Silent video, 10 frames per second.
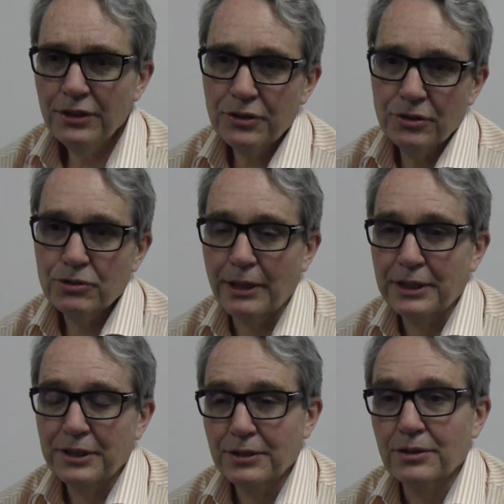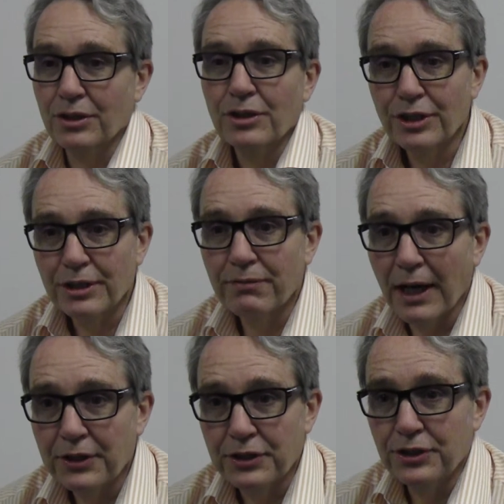Alliance contracting and the
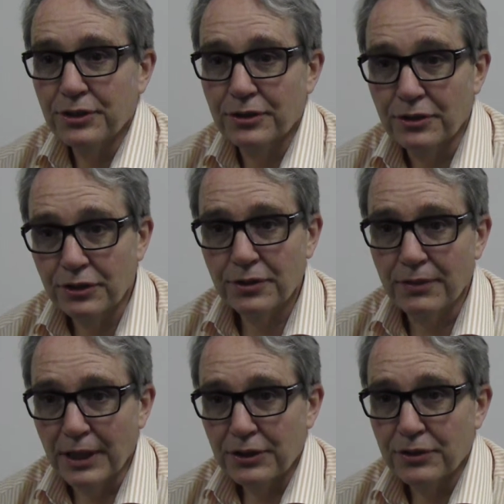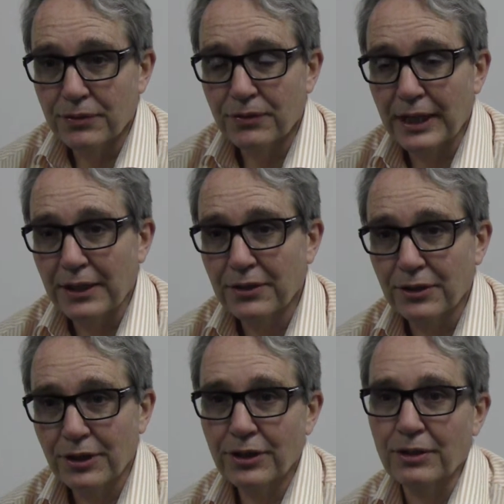advantages and disadvantages of that
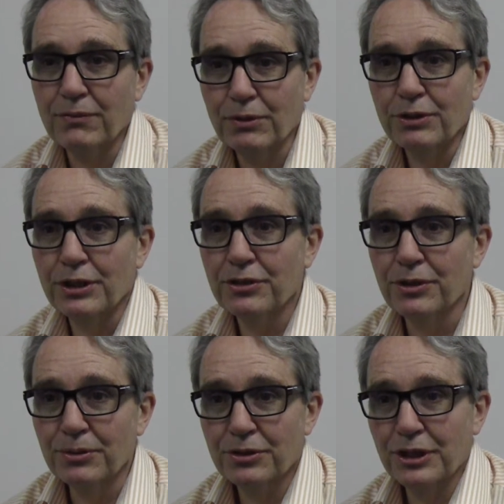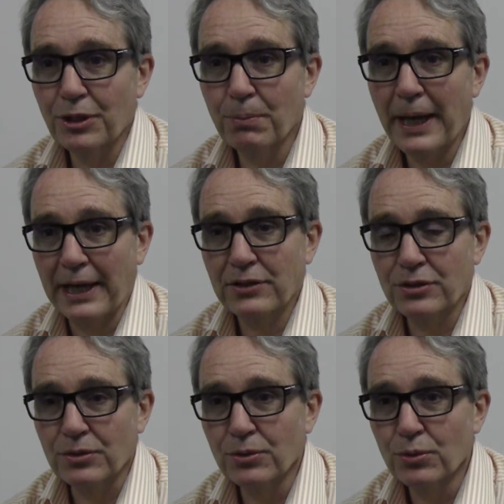is, I think what we need to do is to go back
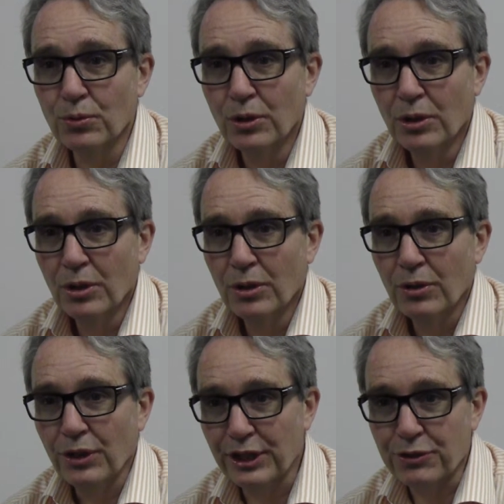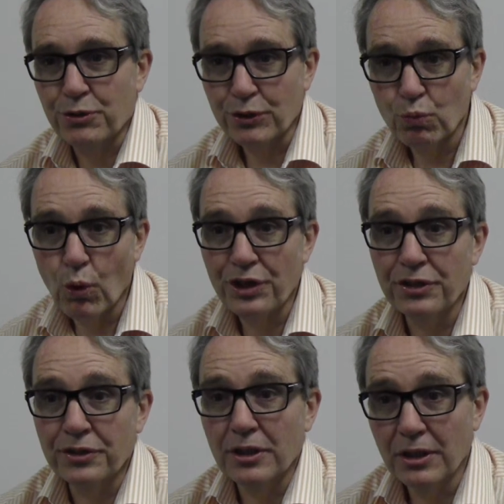to the history of what
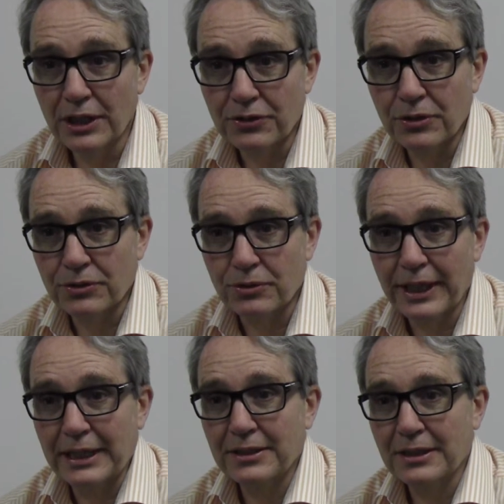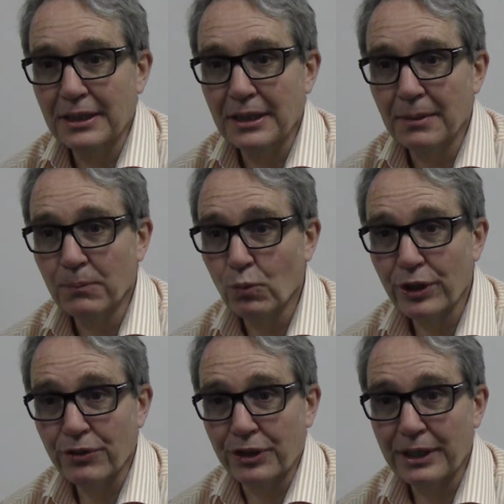is an alliance contract,
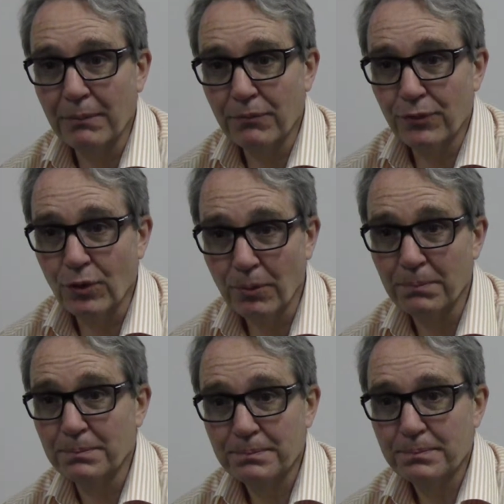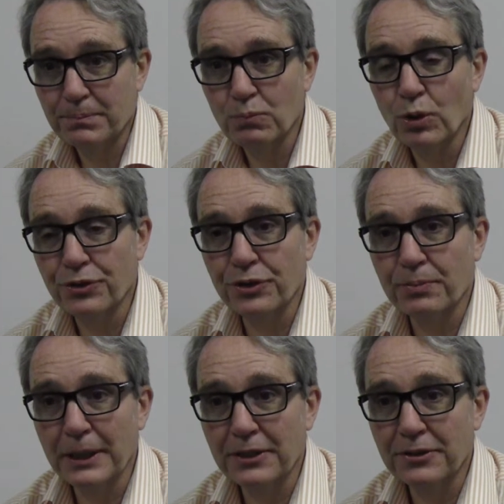where has it come from, what's
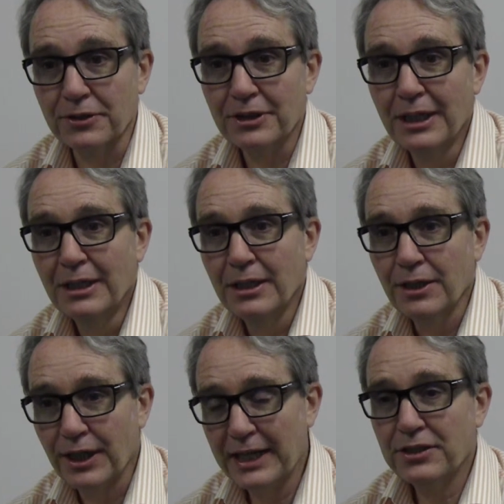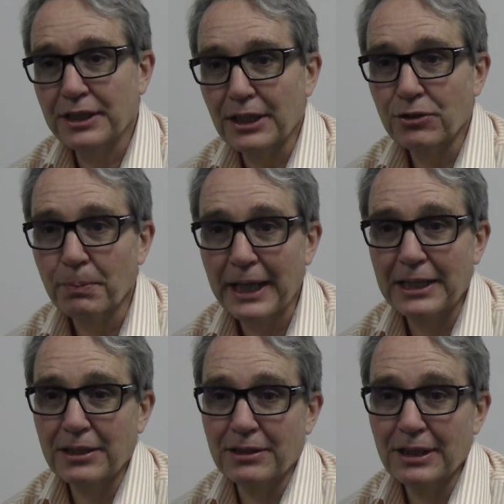its basis. And it actually goes
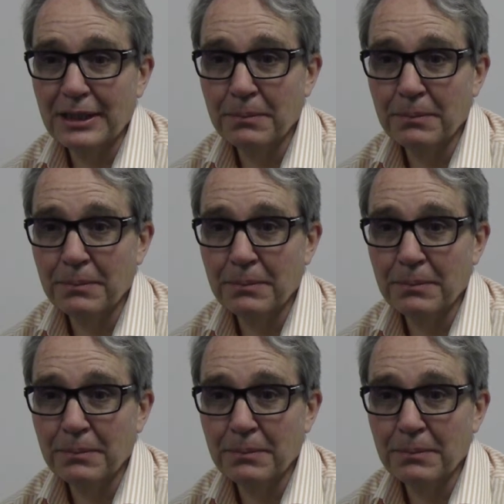back